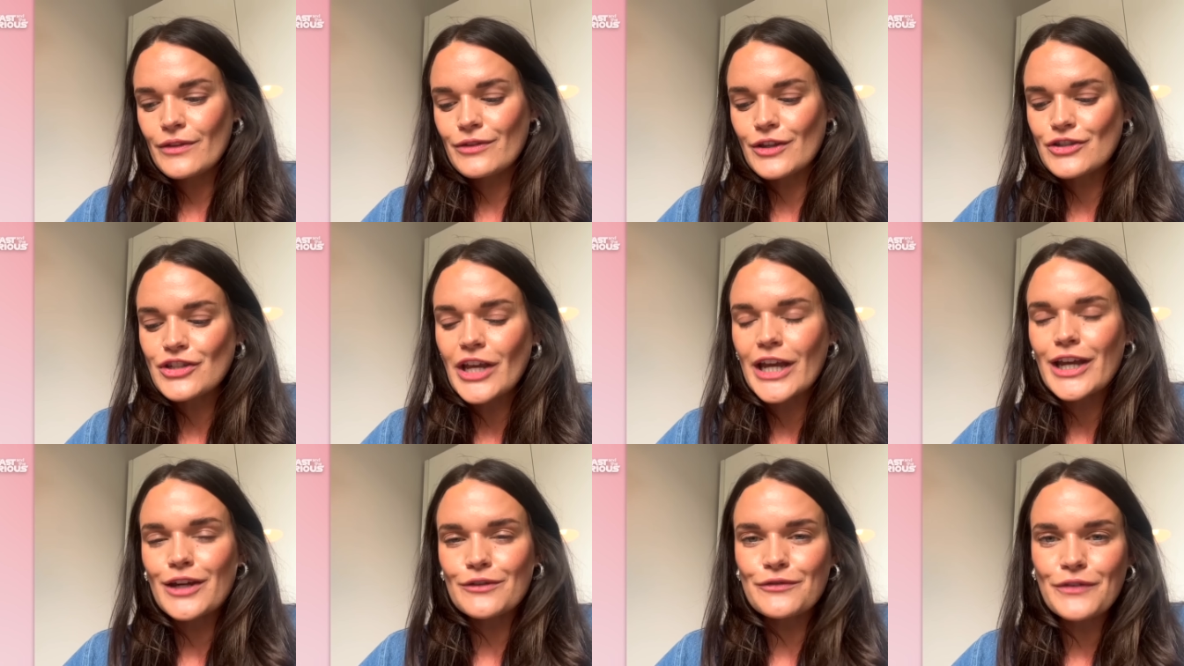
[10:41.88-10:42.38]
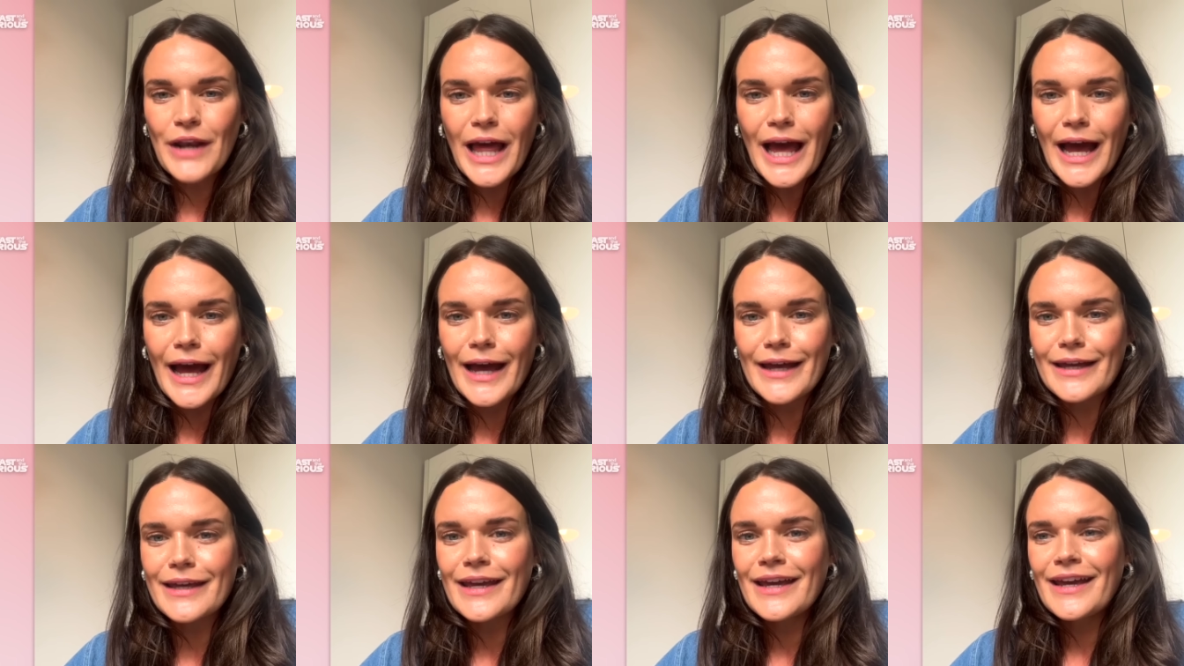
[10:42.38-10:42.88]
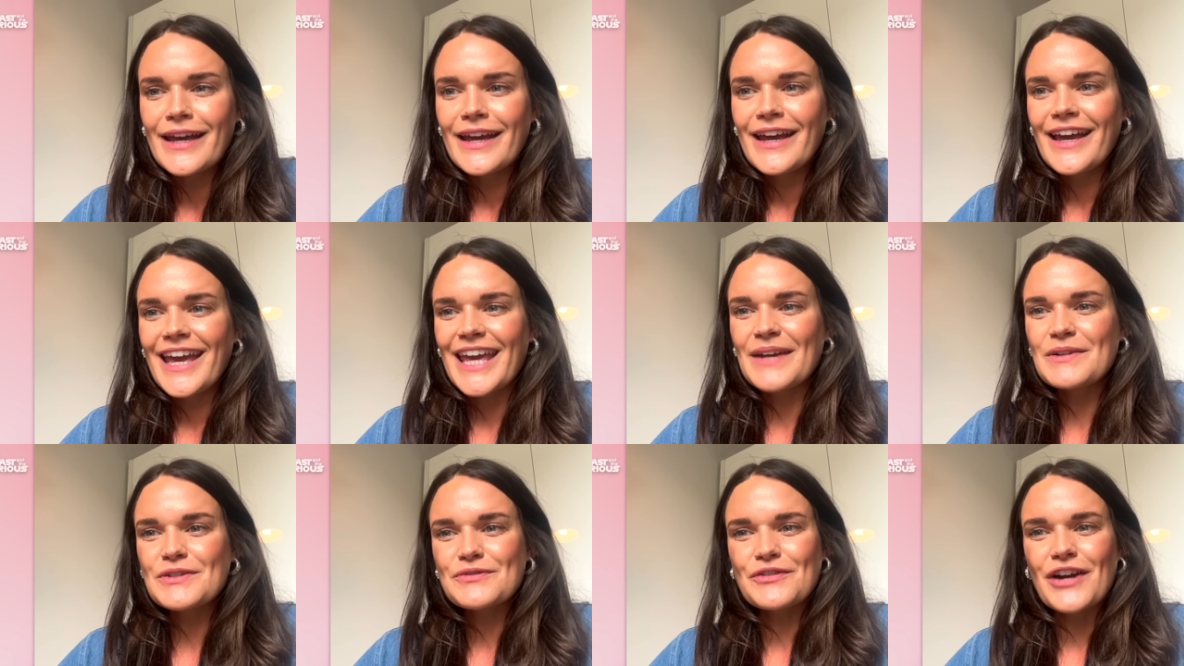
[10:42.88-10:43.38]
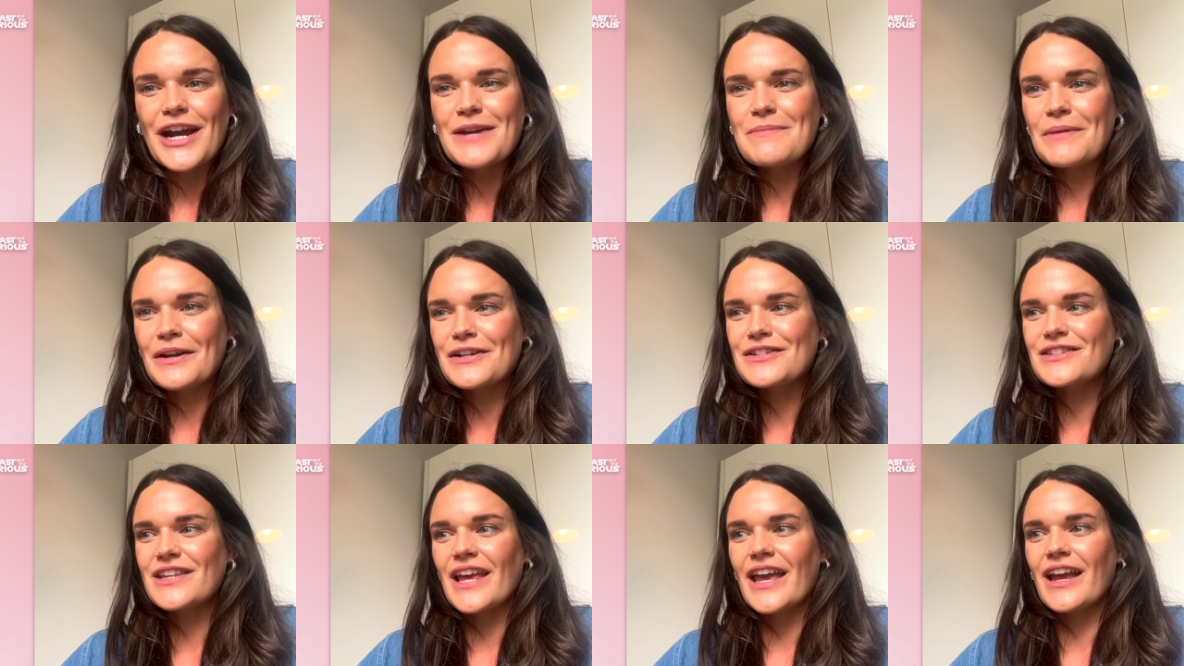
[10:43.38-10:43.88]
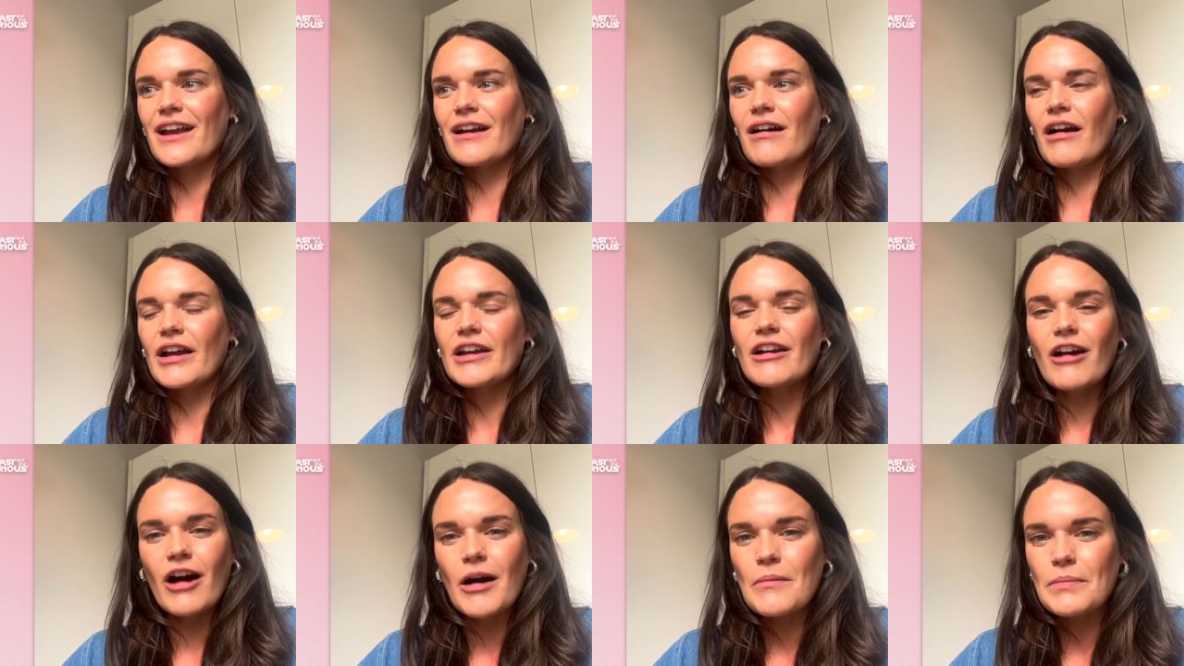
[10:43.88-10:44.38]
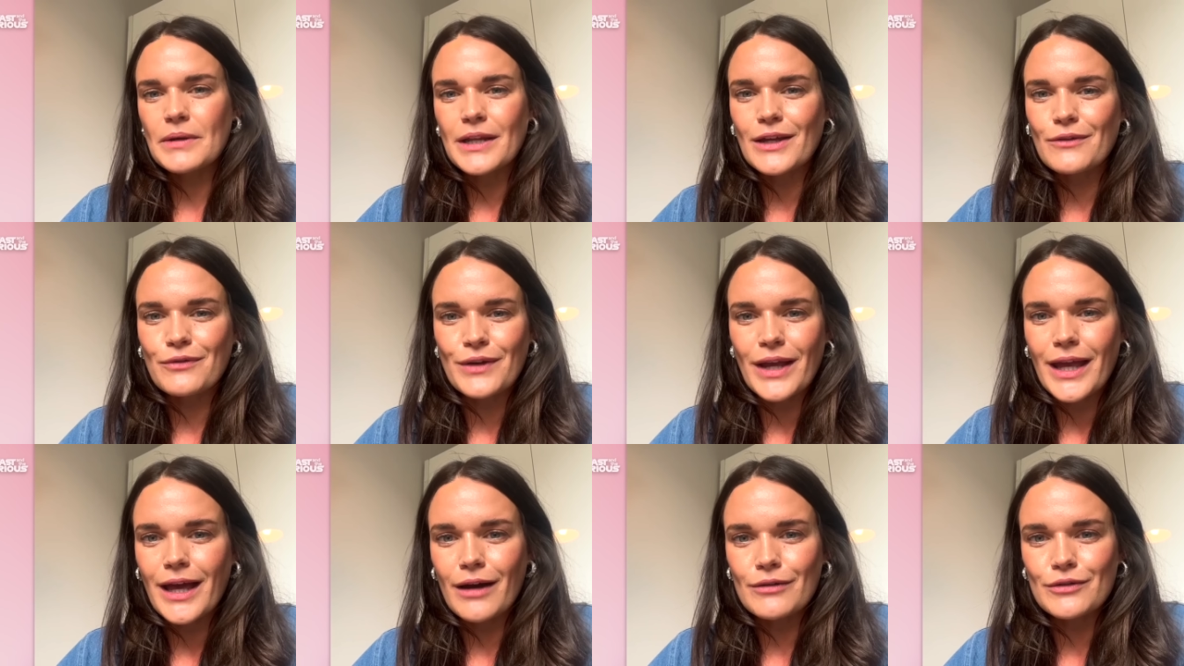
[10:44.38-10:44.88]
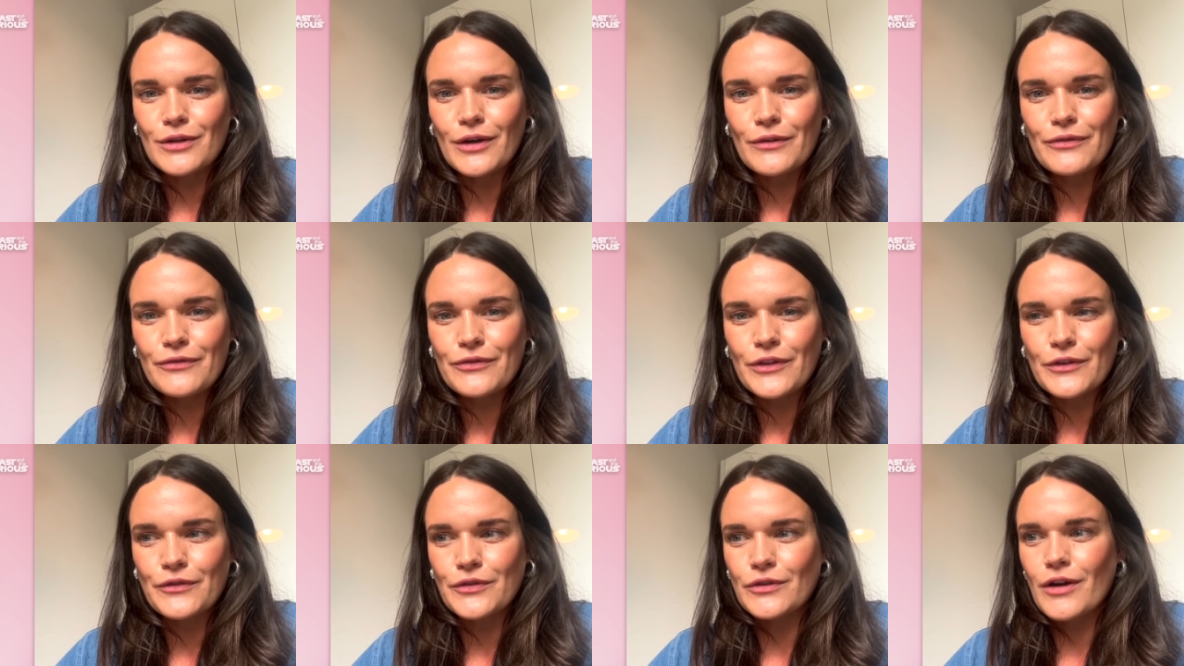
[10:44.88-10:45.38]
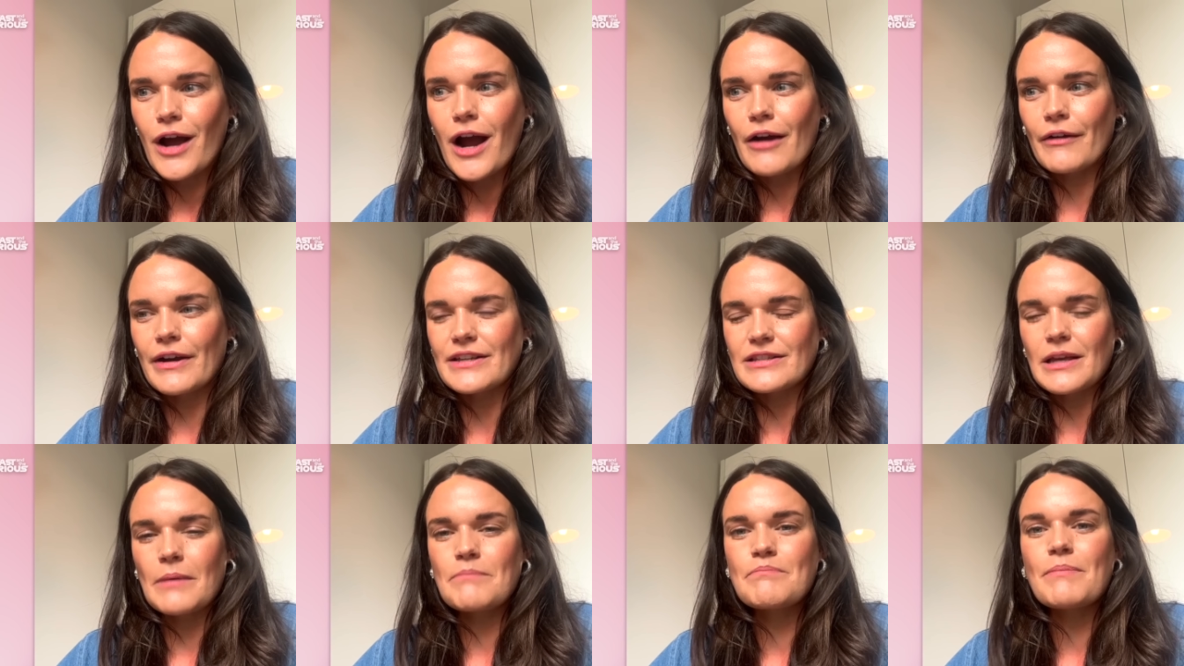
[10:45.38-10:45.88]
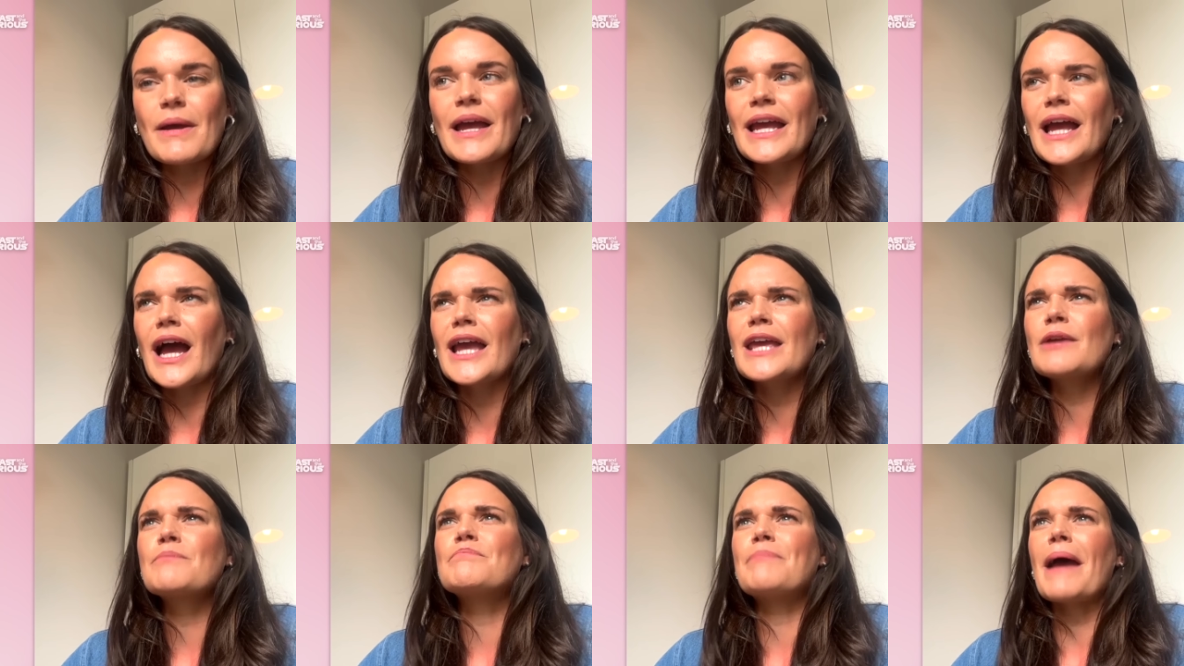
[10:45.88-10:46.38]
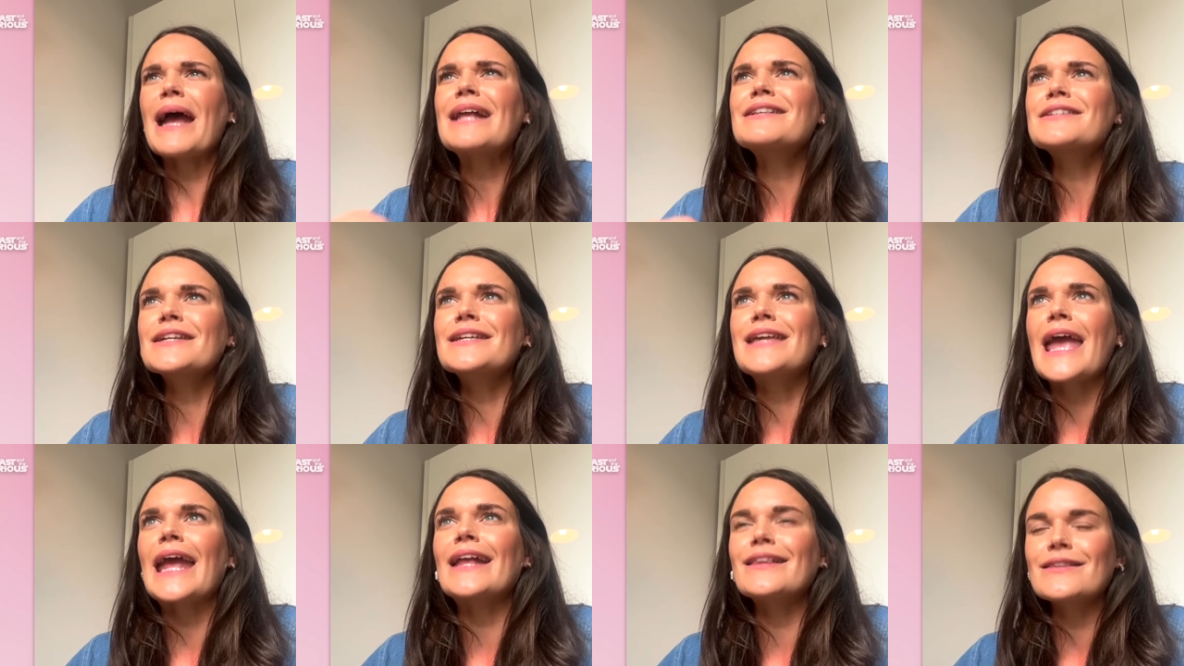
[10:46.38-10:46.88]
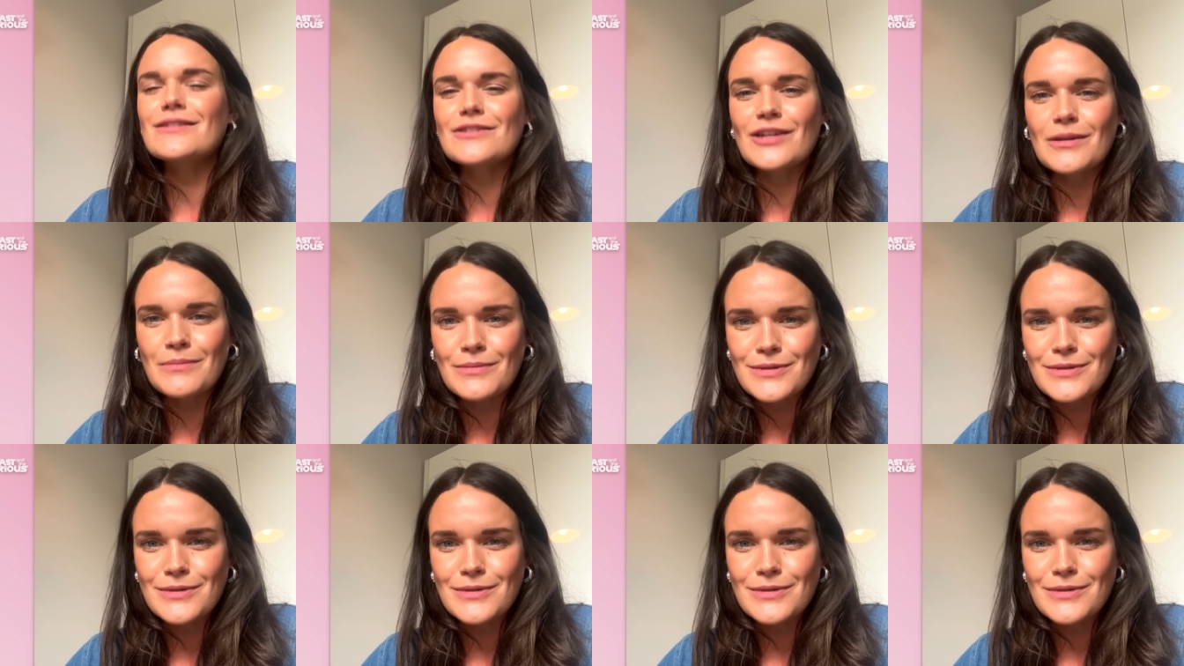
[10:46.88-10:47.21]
the checkered flag, he was very much saying, "I can't believe we held off the Ferraris." I, he bet against